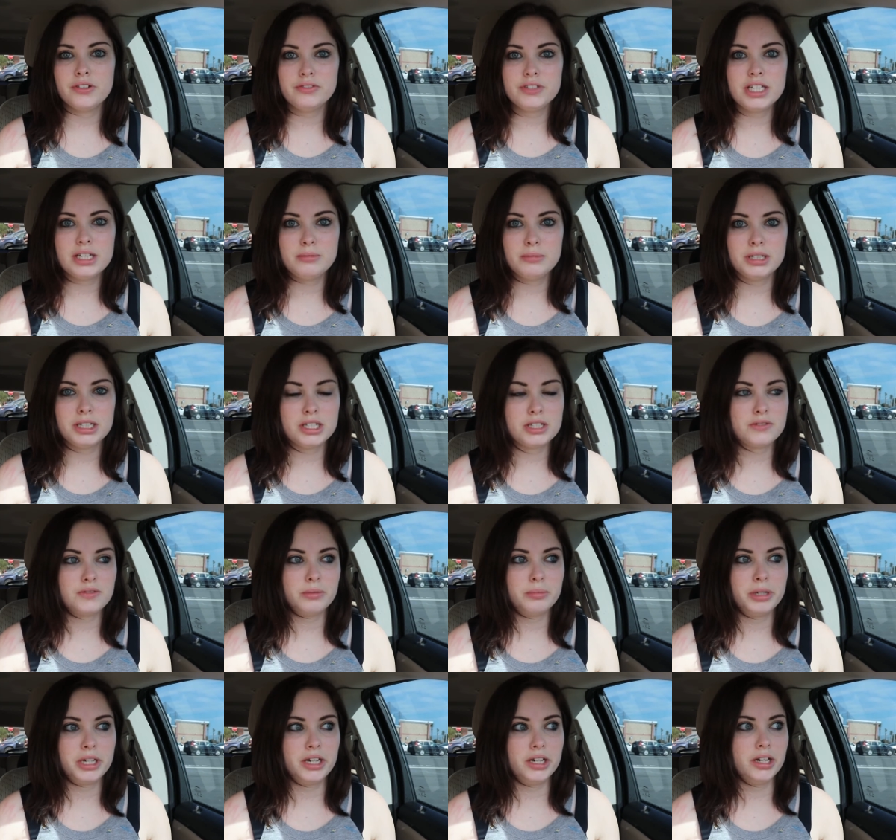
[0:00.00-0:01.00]
15 minutes
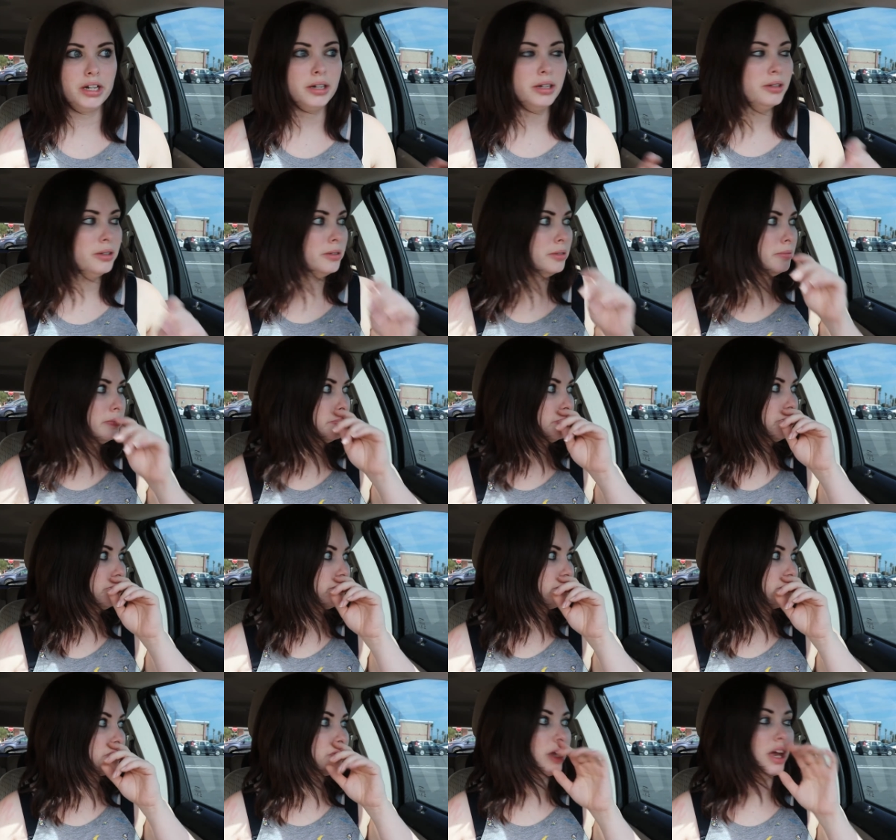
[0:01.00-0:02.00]
from here.
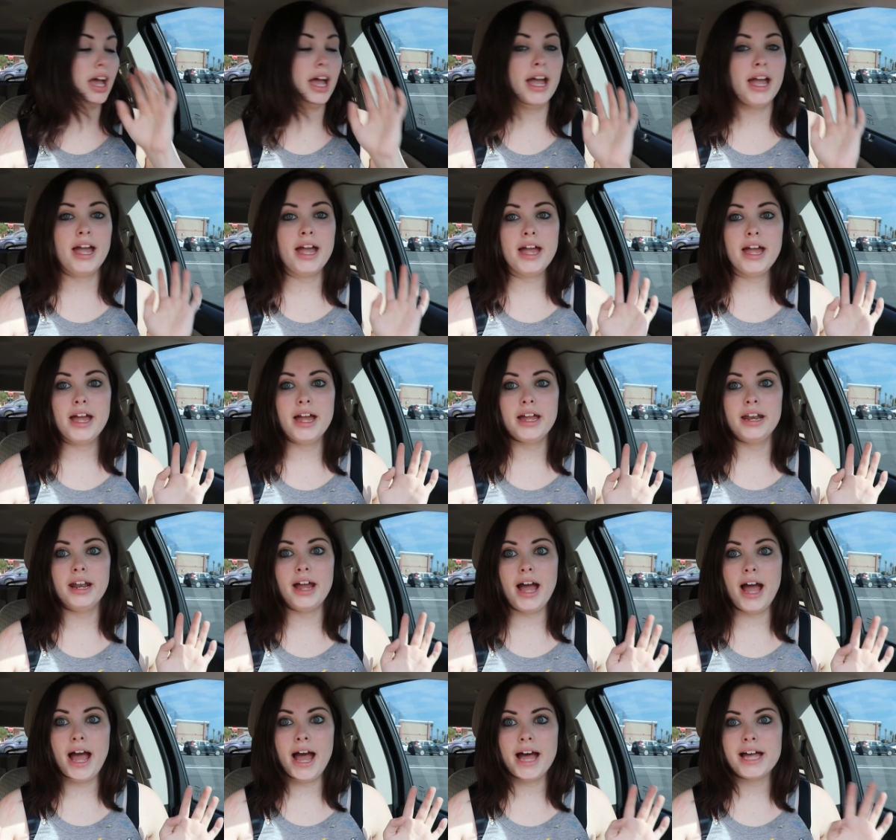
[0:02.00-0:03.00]

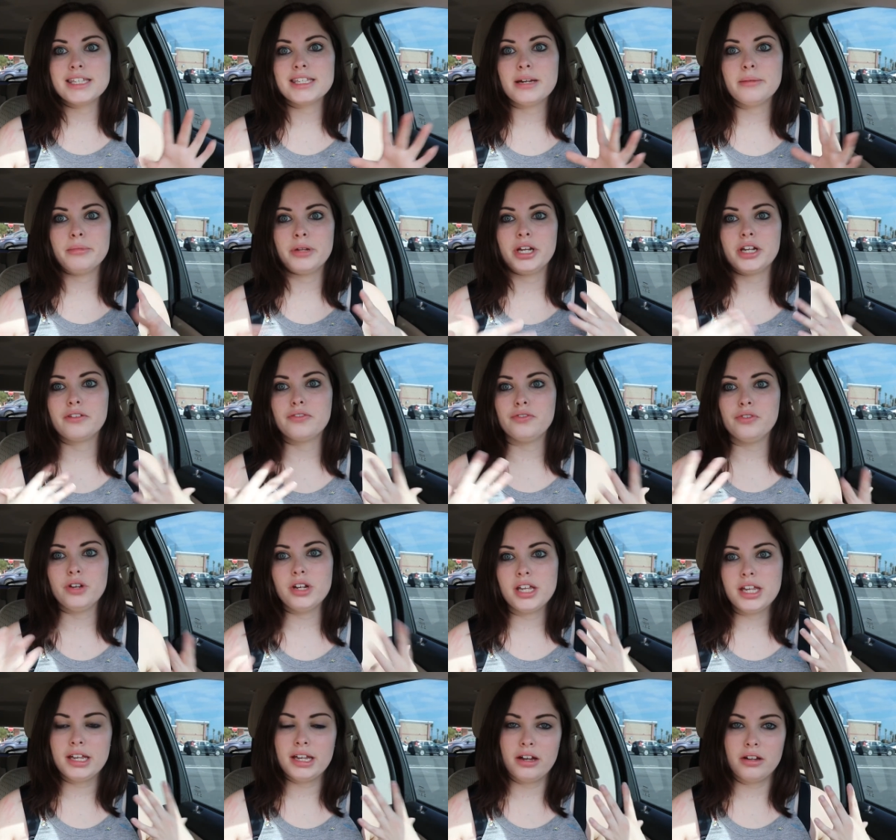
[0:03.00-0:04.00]
And as I'm like
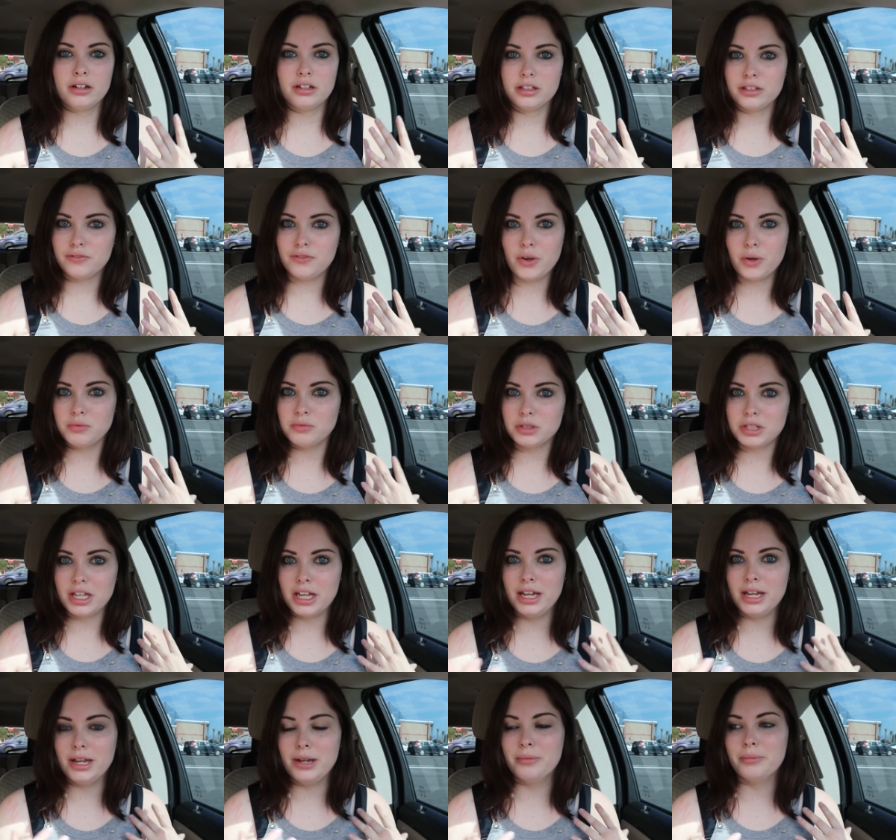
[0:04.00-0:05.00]
freaking out on the phone with
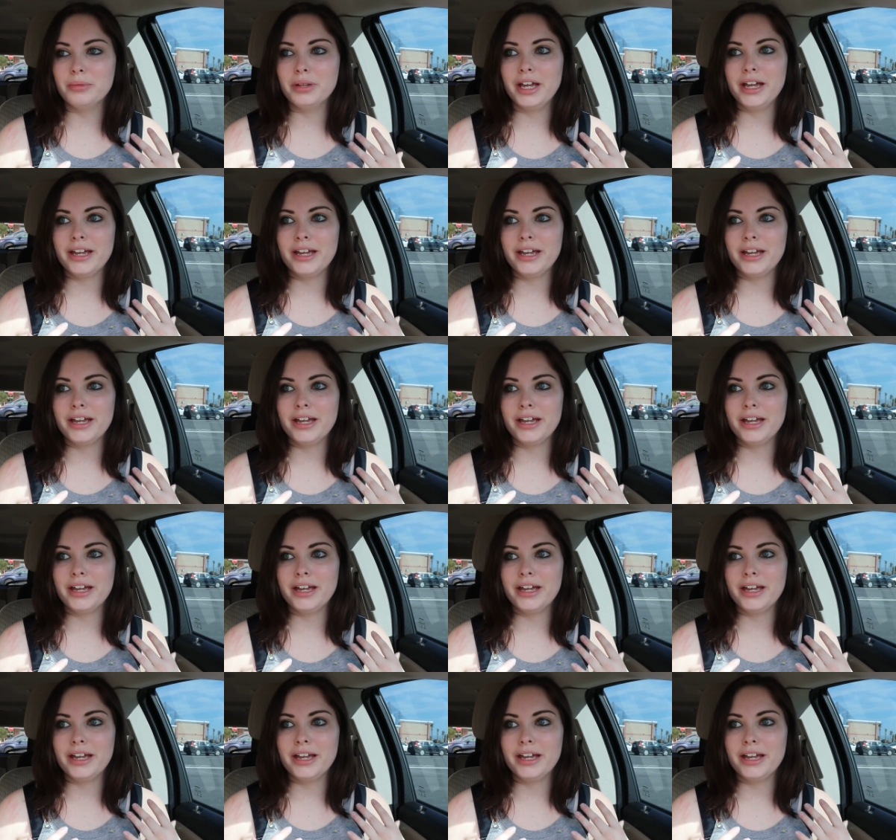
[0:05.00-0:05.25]
him,